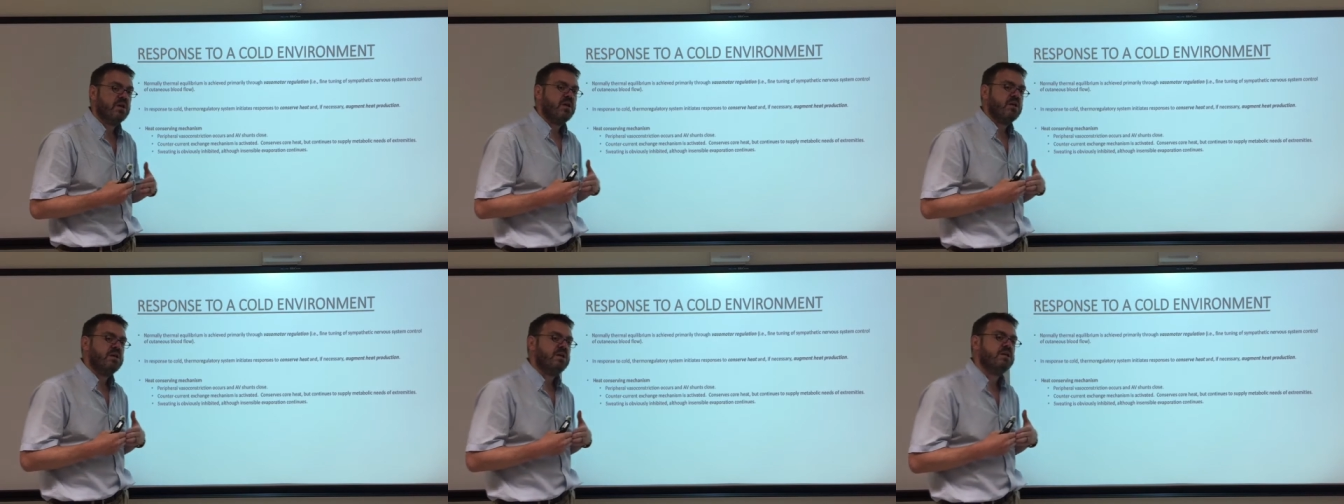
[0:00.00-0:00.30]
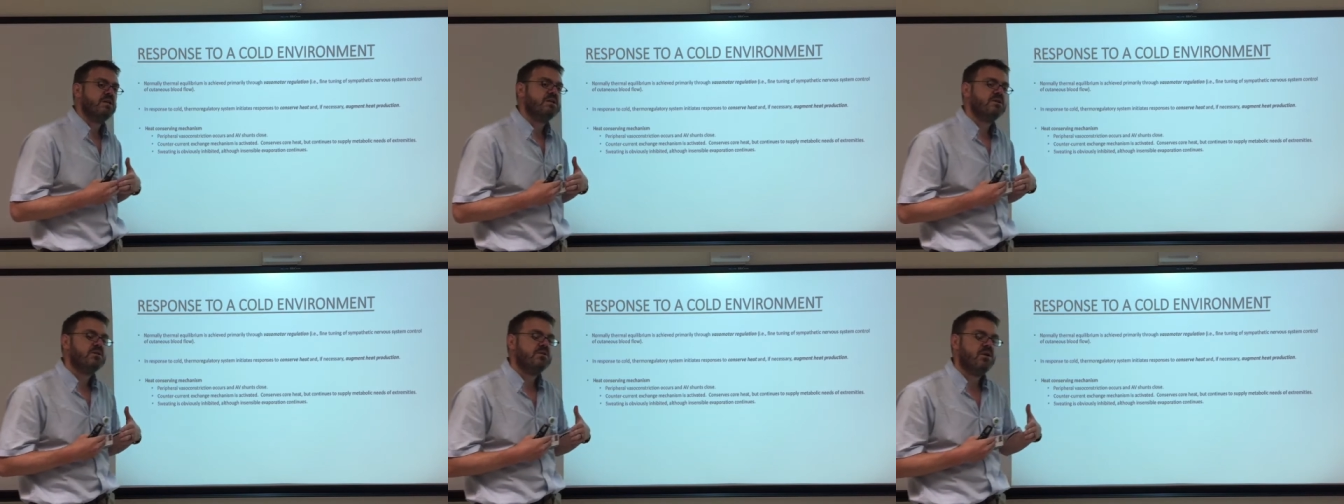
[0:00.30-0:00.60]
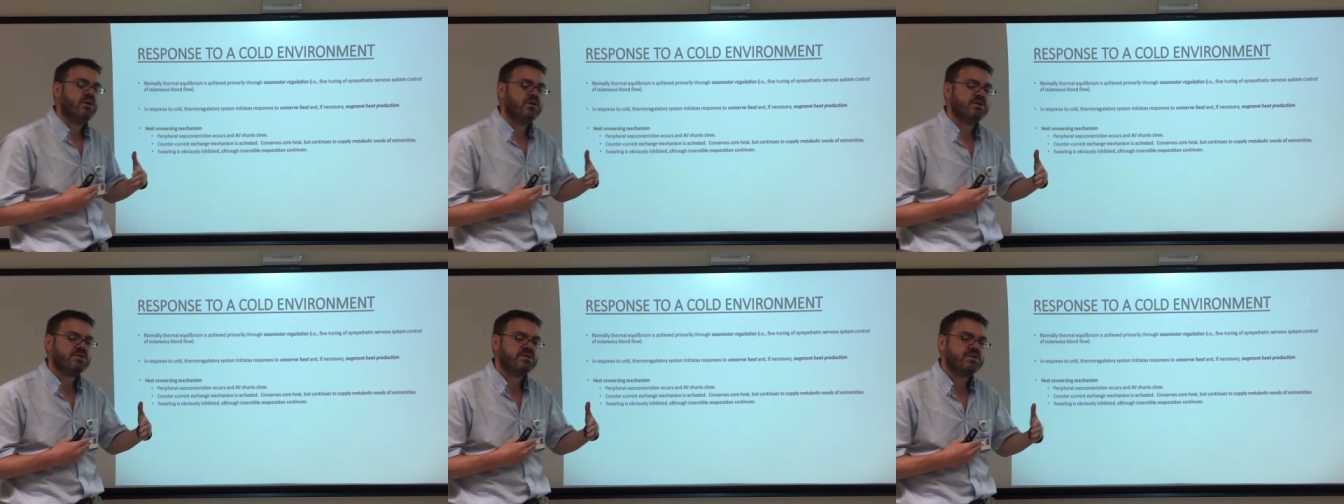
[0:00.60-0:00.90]
heat
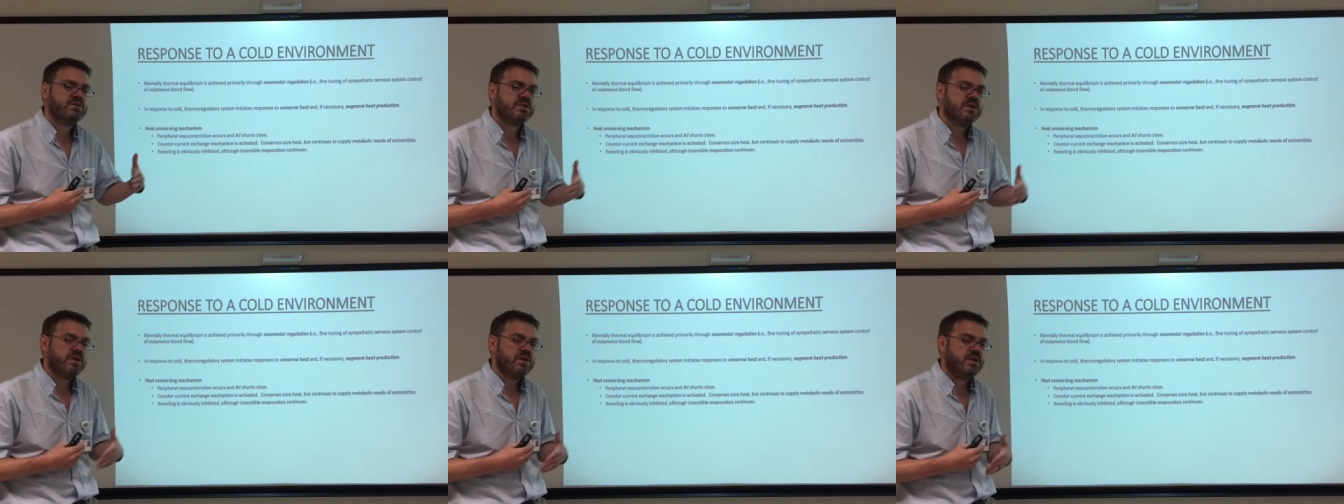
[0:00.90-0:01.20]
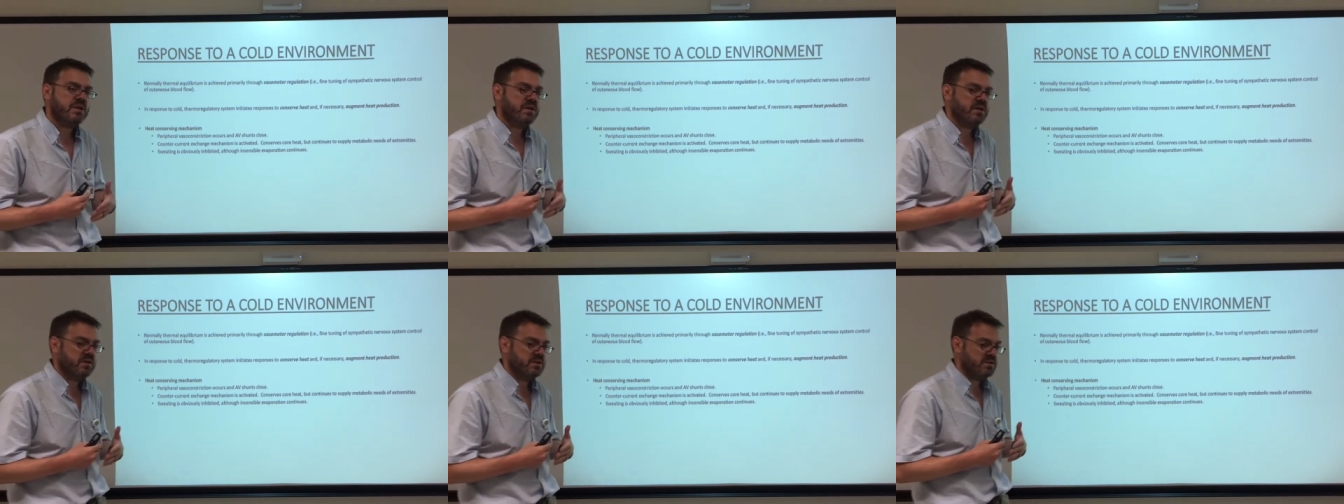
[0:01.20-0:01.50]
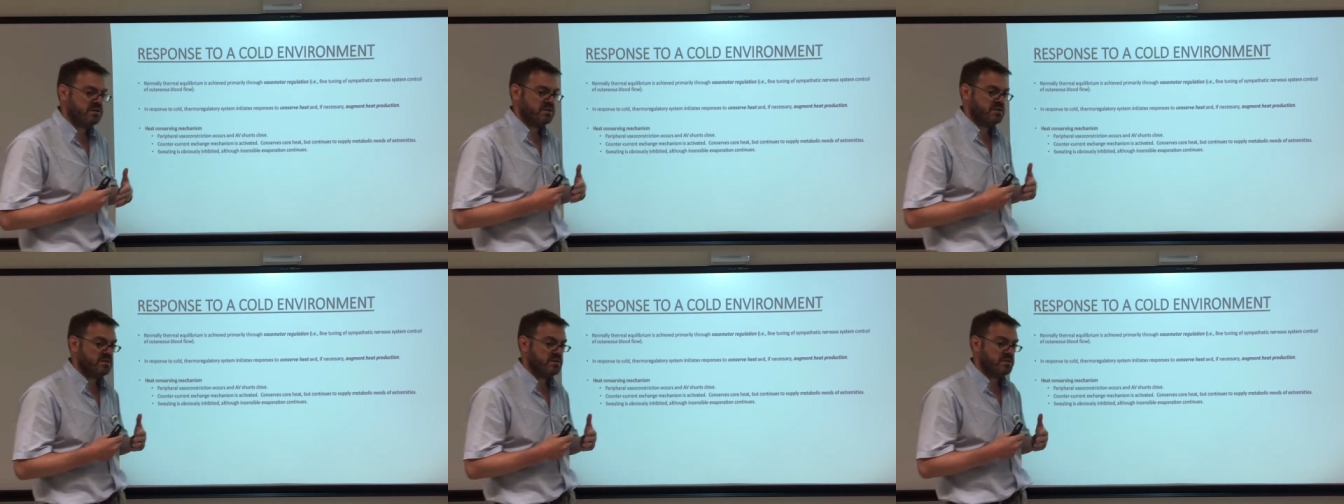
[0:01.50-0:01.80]
loss
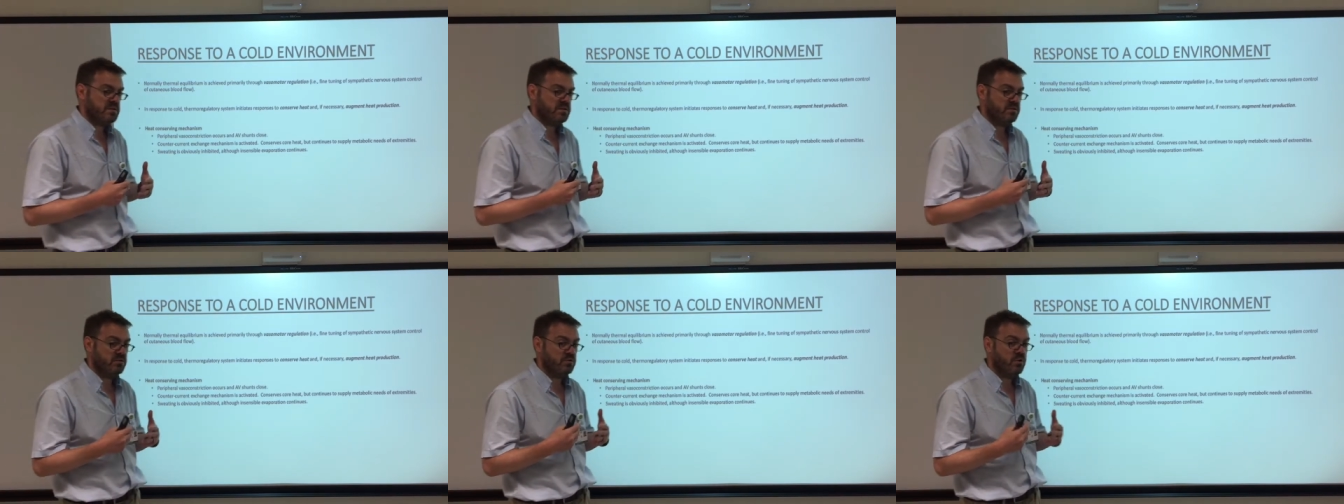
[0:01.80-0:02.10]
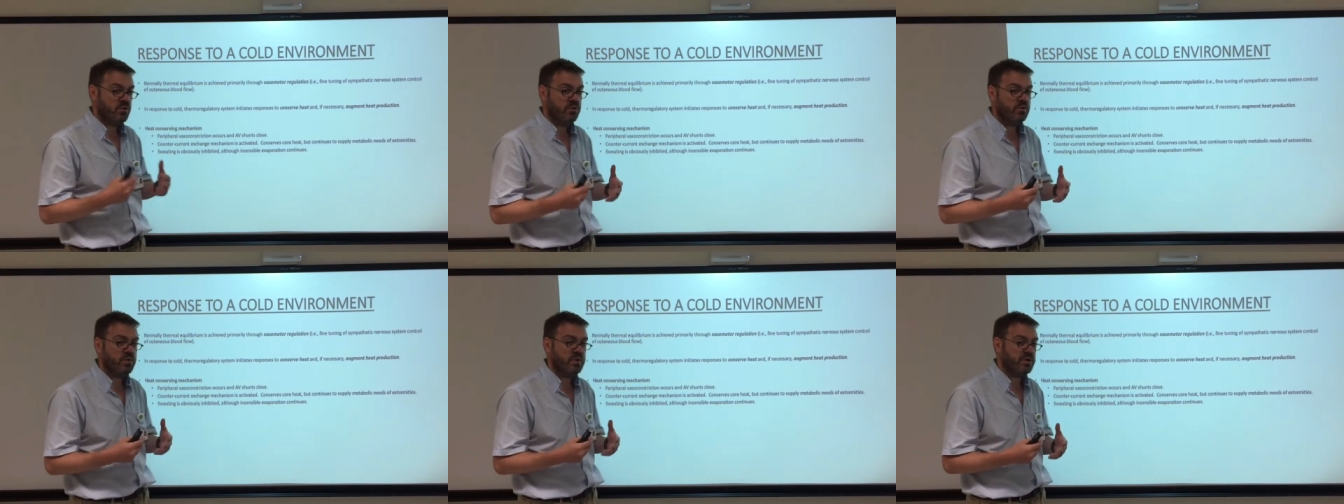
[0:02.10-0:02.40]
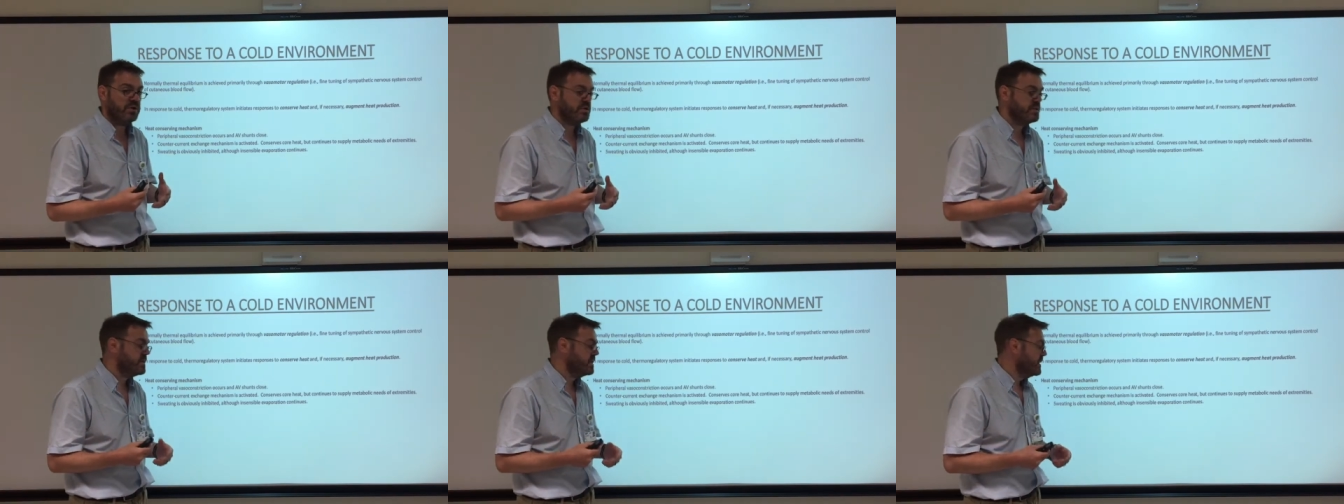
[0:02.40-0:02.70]
is
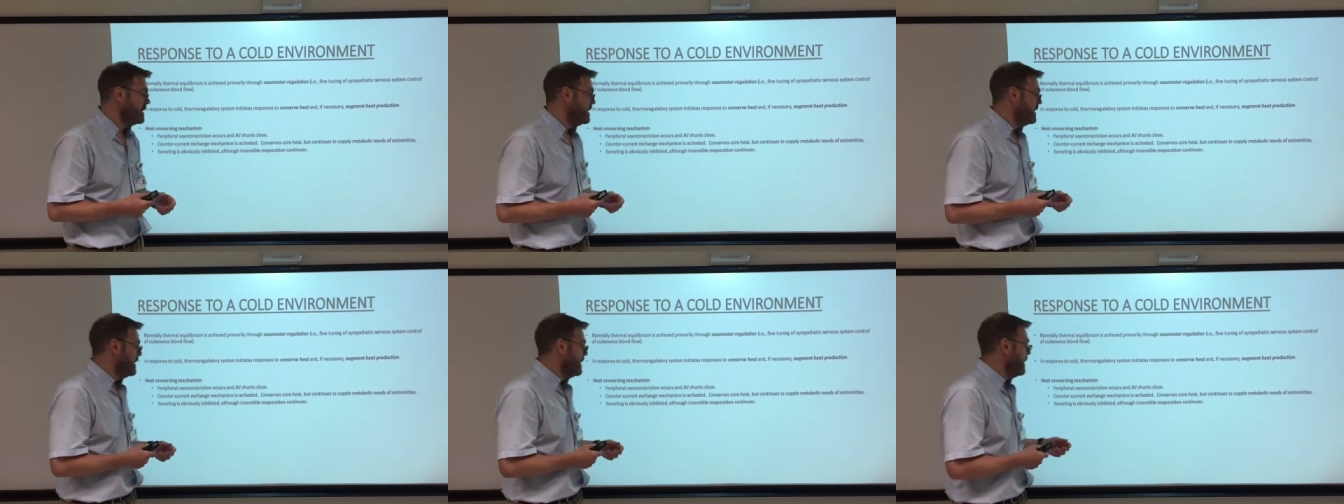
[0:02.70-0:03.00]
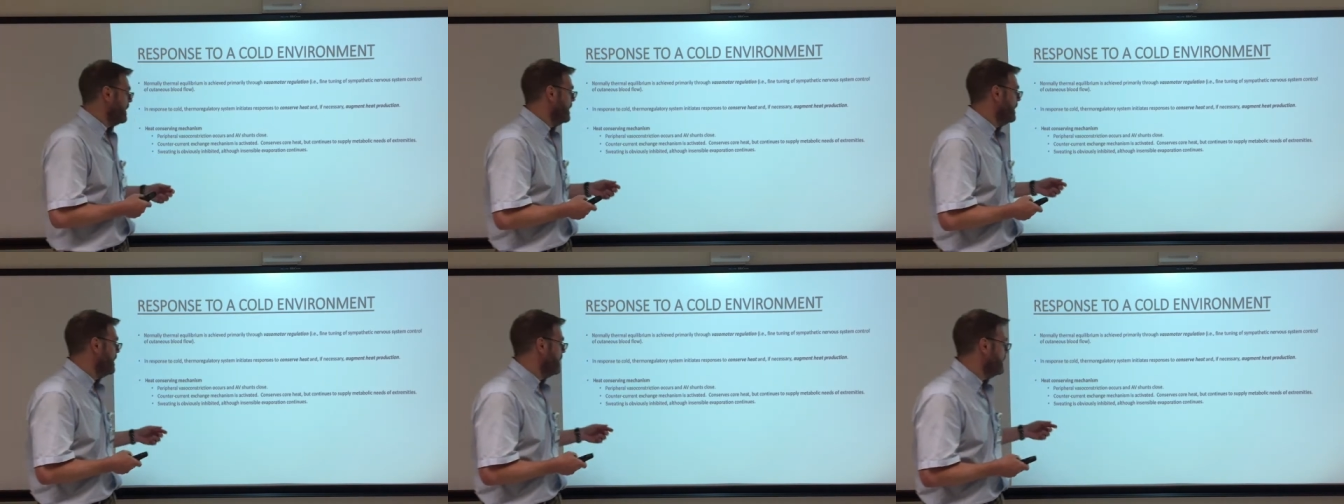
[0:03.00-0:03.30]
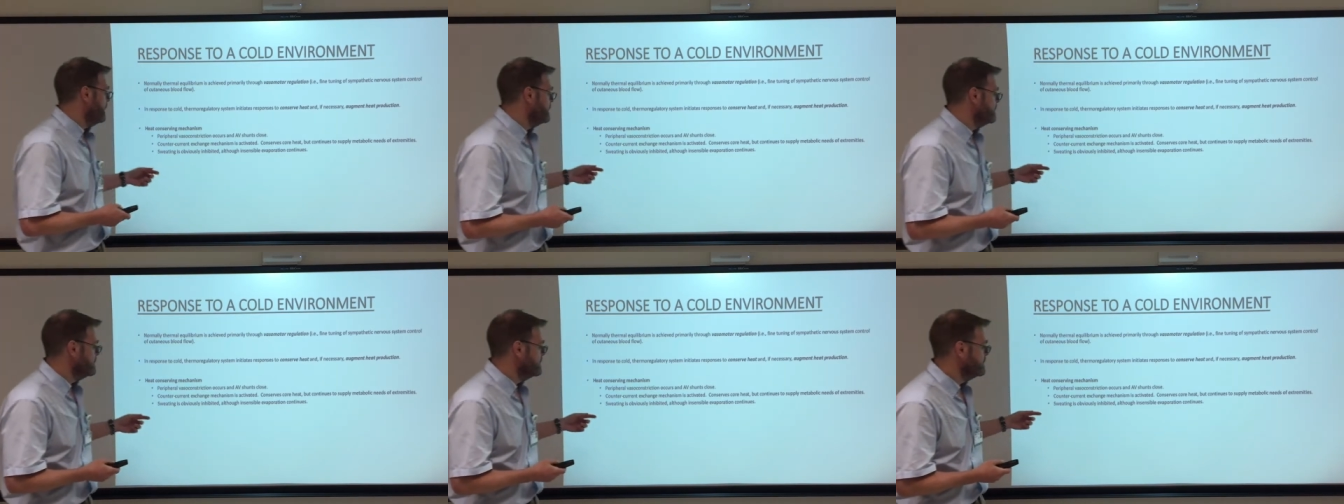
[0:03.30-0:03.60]
lowered
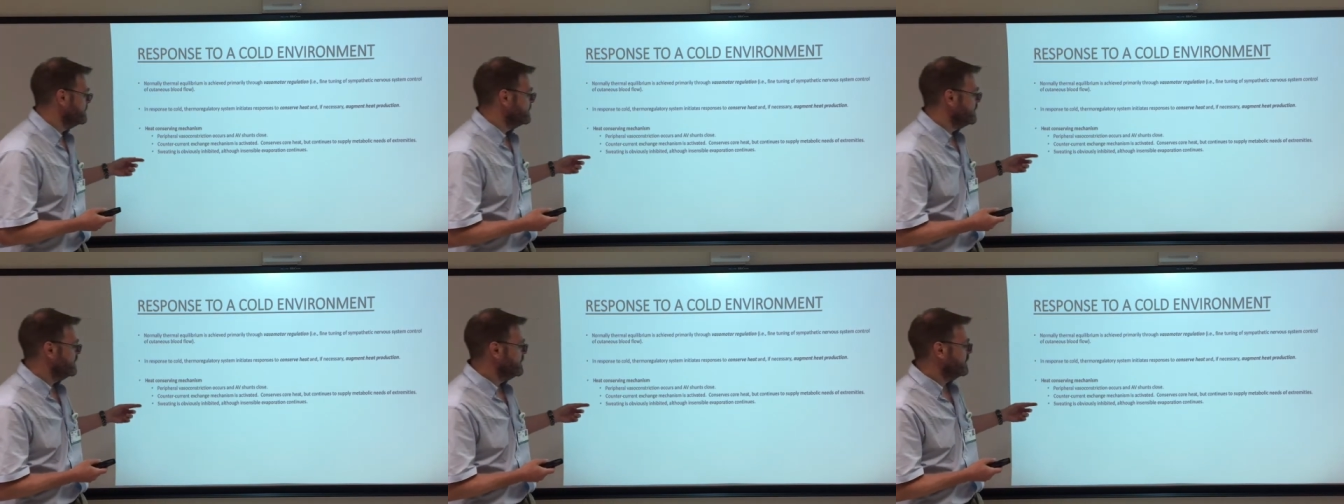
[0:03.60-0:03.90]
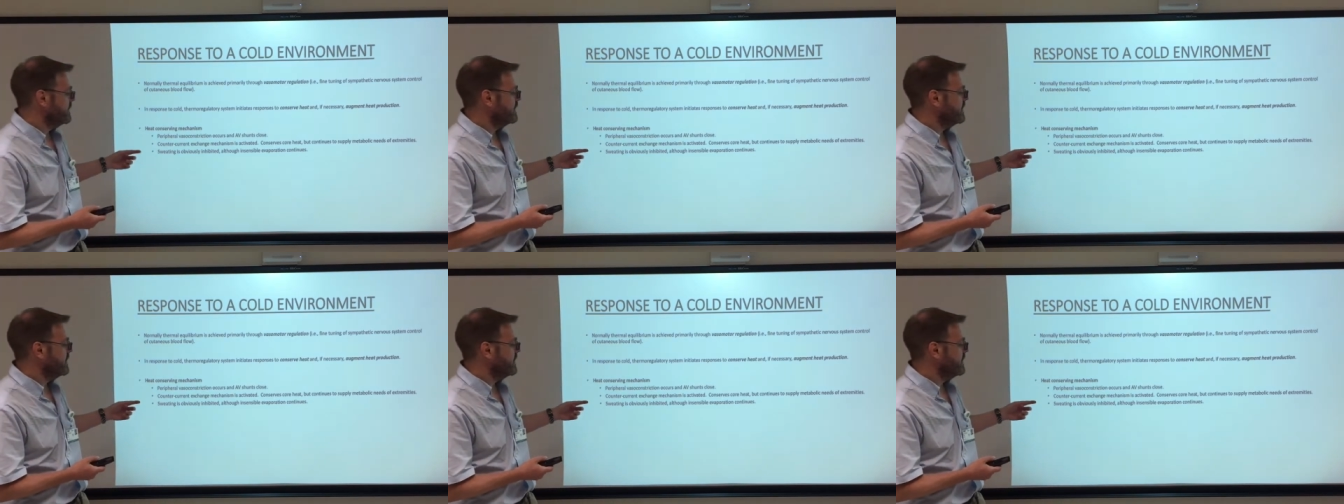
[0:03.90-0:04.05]
and the